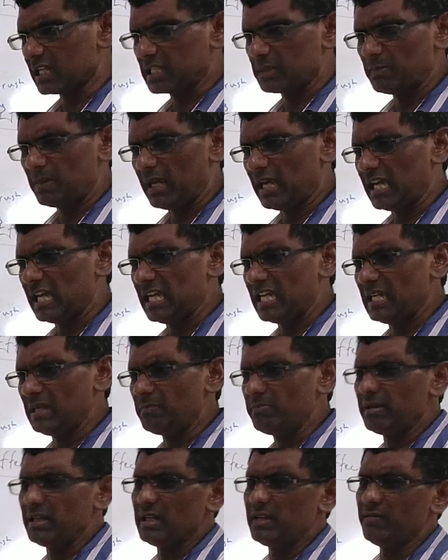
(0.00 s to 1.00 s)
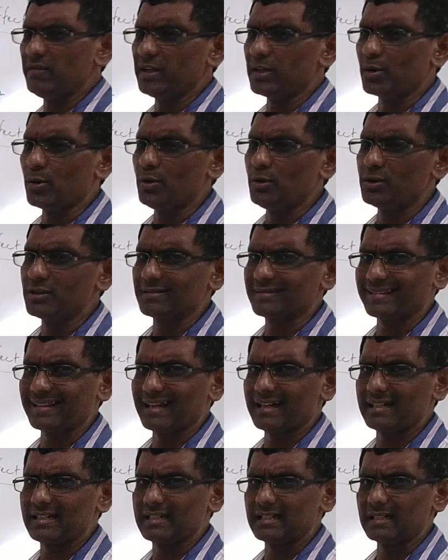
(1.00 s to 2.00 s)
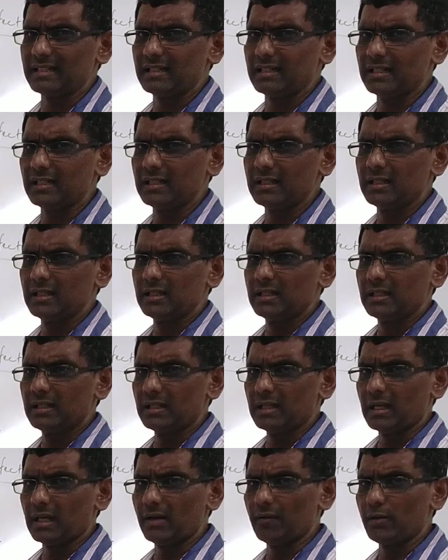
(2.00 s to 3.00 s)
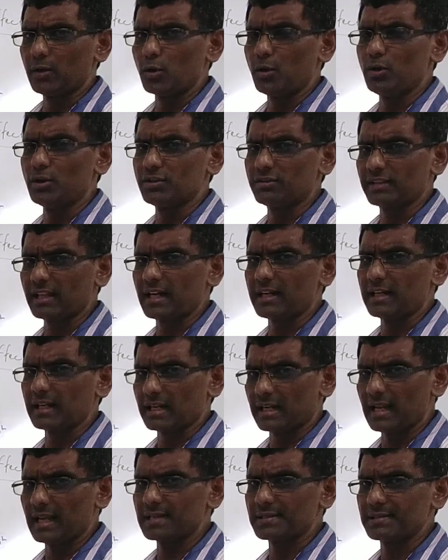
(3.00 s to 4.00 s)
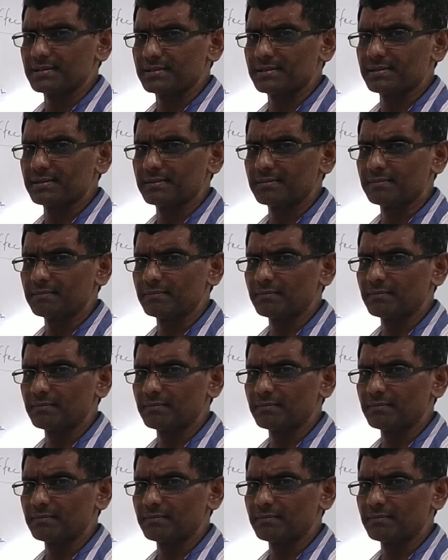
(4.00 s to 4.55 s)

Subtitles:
Maybe we're going to start the class